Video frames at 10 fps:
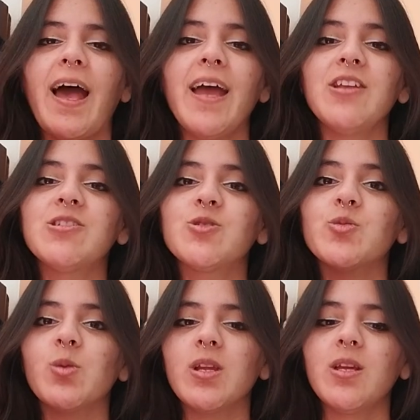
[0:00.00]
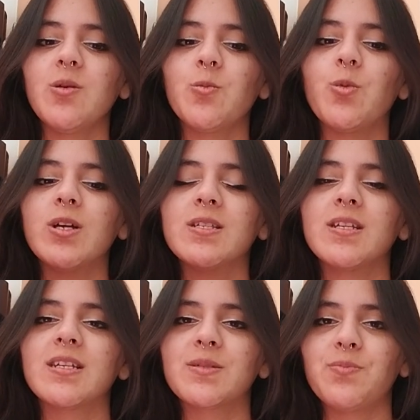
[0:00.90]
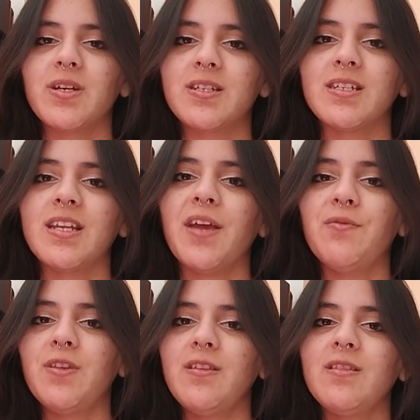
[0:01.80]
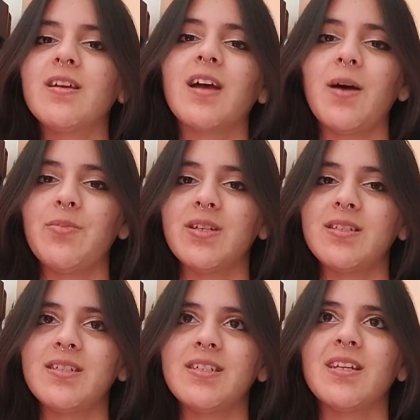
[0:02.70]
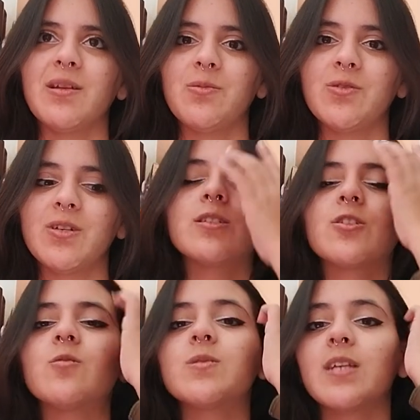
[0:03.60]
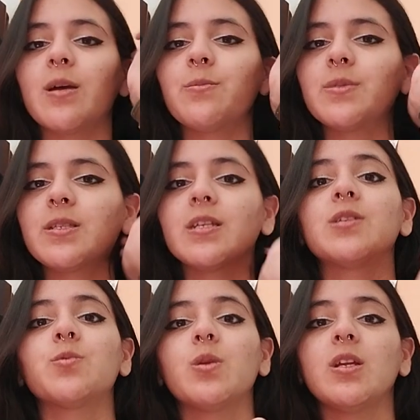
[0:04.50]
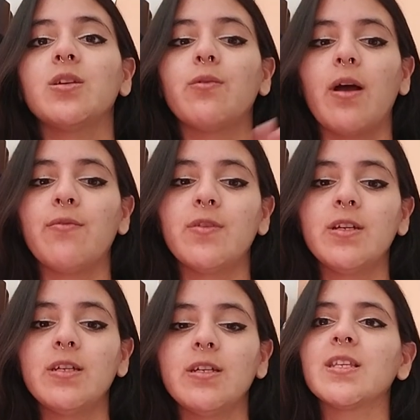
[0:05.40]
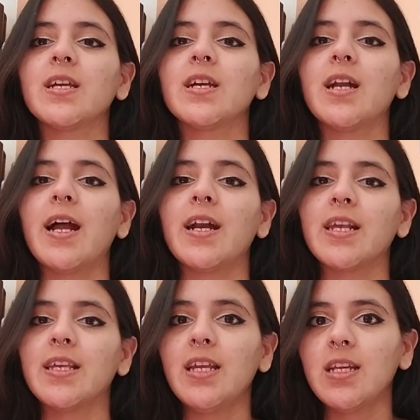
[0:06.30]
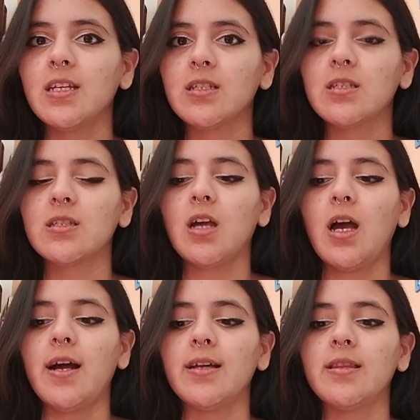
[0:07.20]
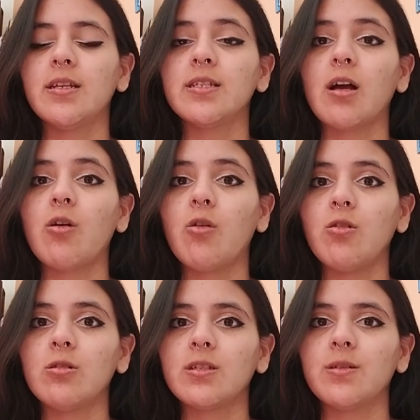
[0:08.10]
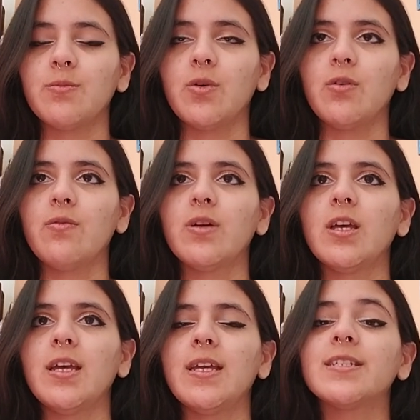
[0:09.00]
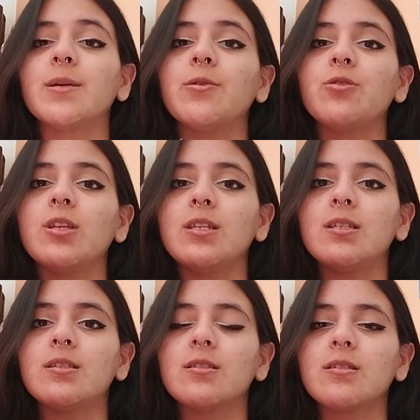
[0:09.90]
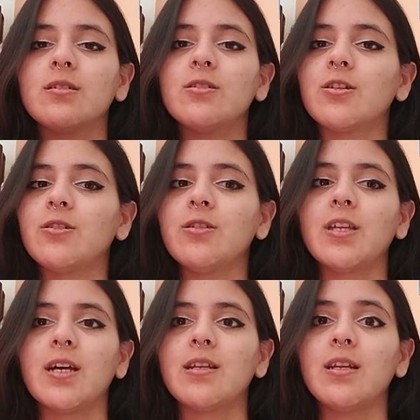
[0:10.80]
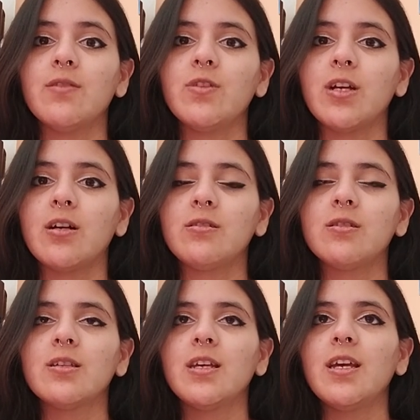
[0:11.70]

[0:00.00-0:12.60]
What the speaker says: I truly wasn't expecting everything that happened in that book. Sometimes it's really graphic. There are killings and there is a cult involved. It's about this girl that lived in a cult